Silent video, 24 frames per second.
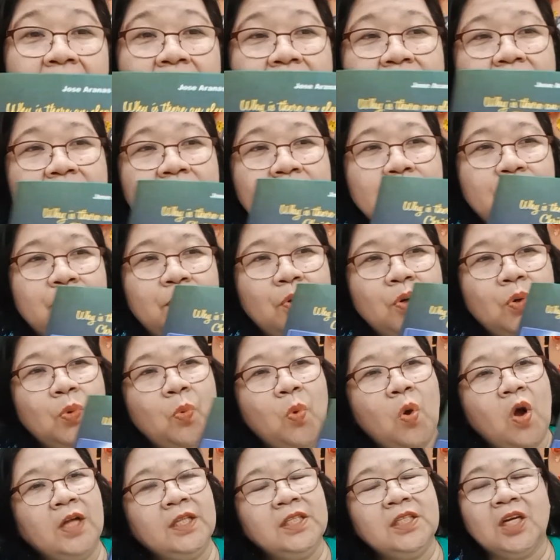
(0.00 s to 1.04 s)
This book
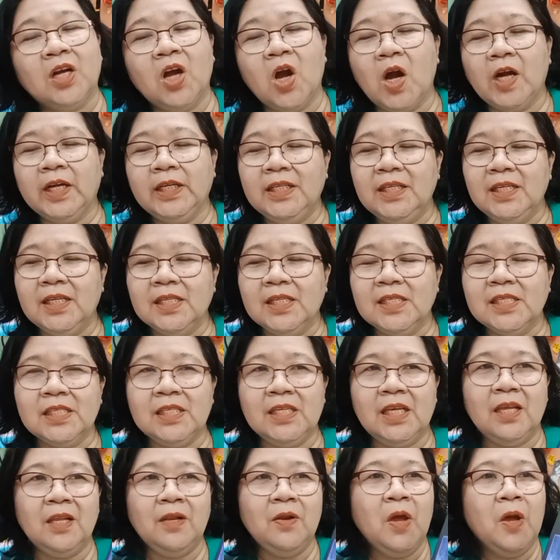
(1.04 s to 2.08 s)
won the Cardinal
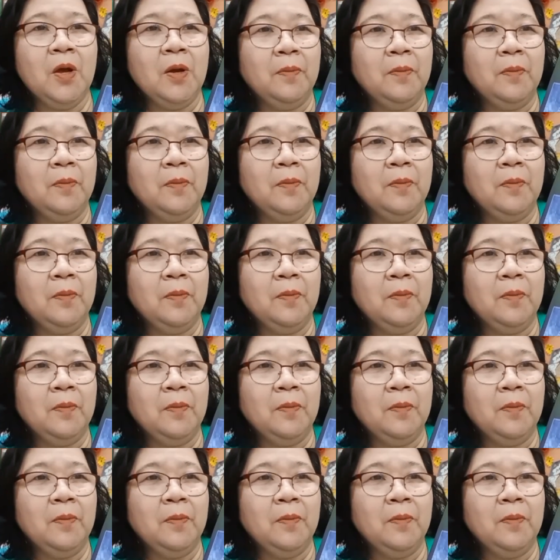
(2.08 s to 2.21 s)
Sin